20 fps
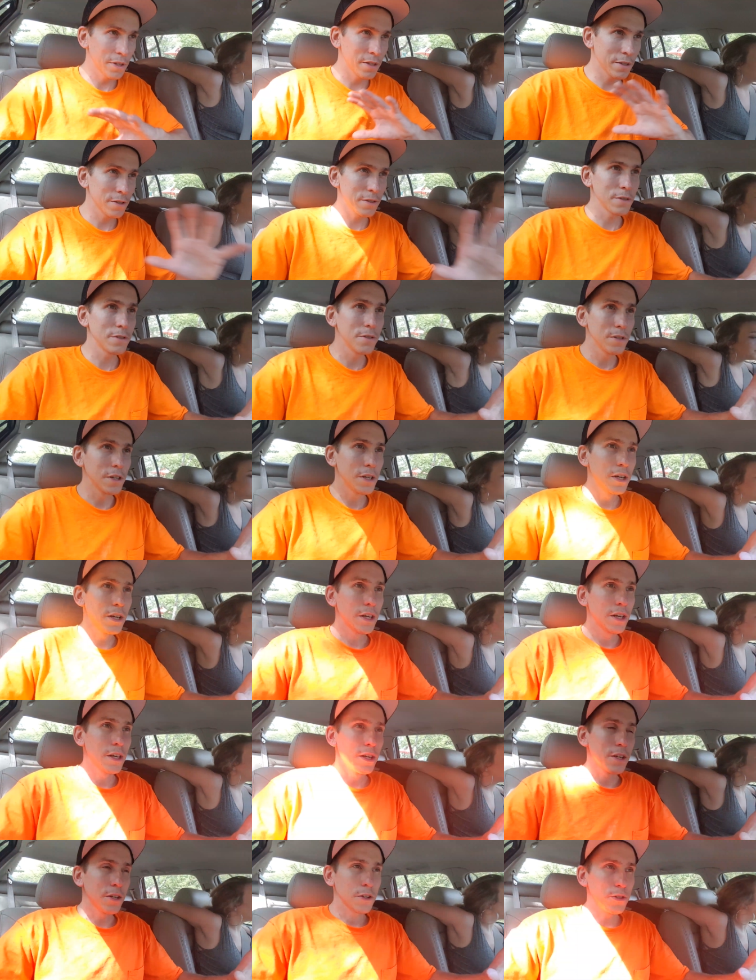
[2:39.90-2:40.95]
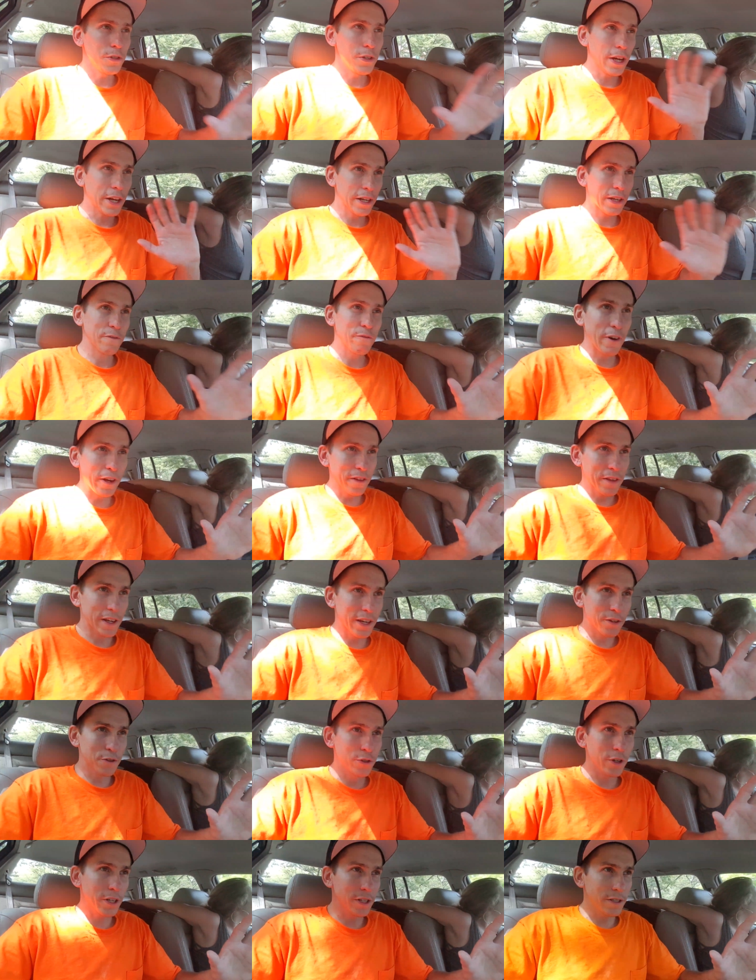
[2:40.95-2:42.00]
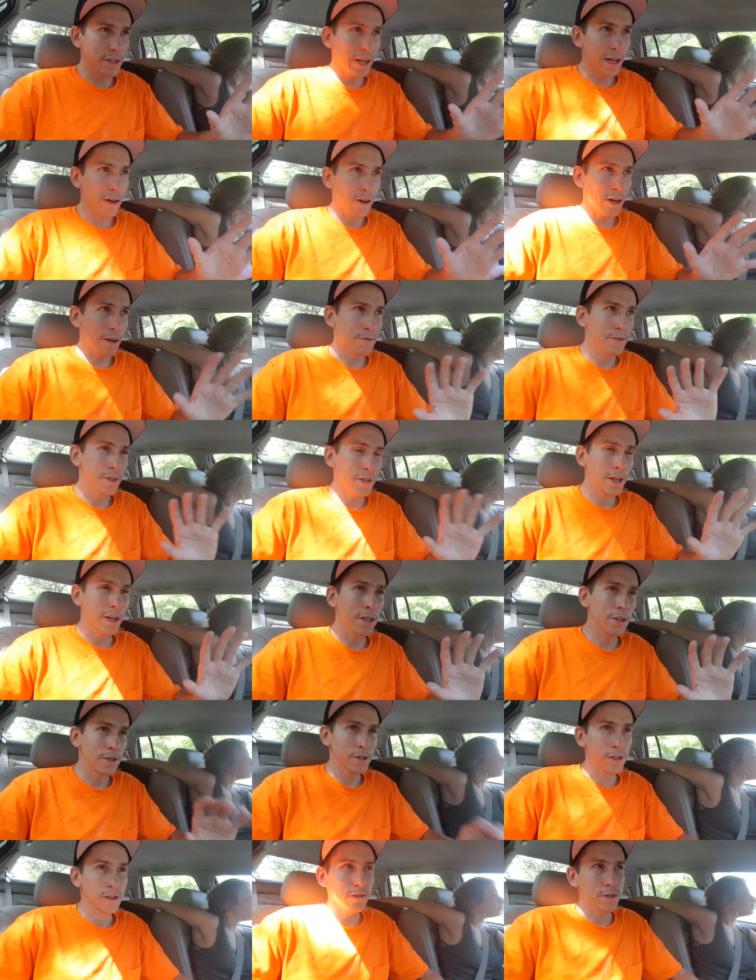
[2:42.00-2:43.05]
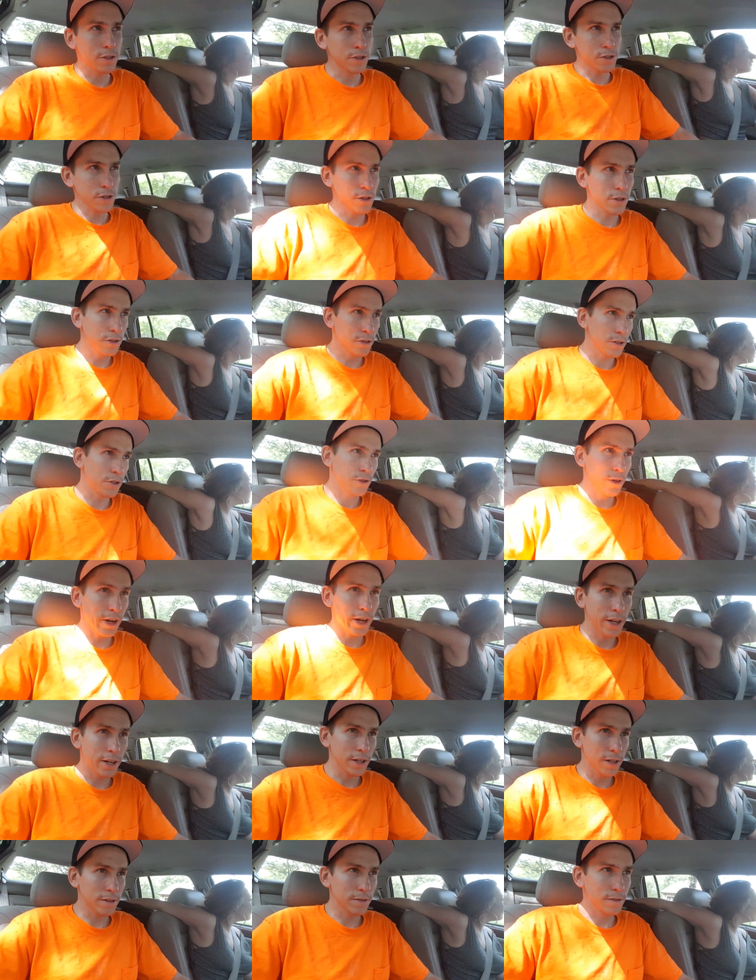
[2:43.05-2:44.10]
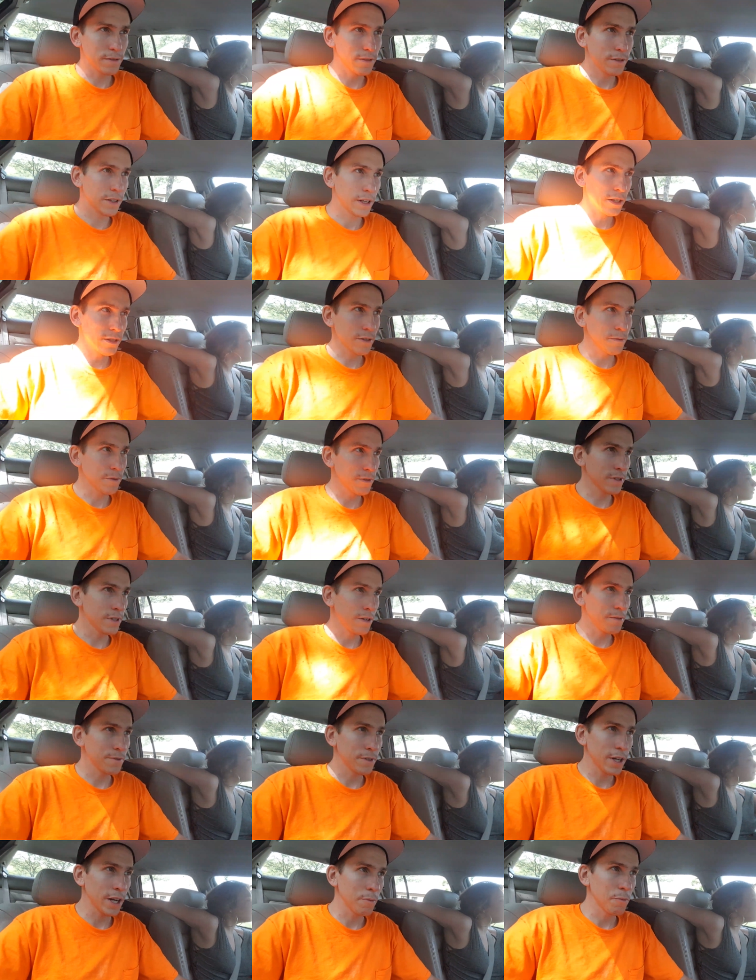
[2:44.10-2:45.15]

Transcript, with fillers: need to. I finally took a day off today just to try to get some stuff done.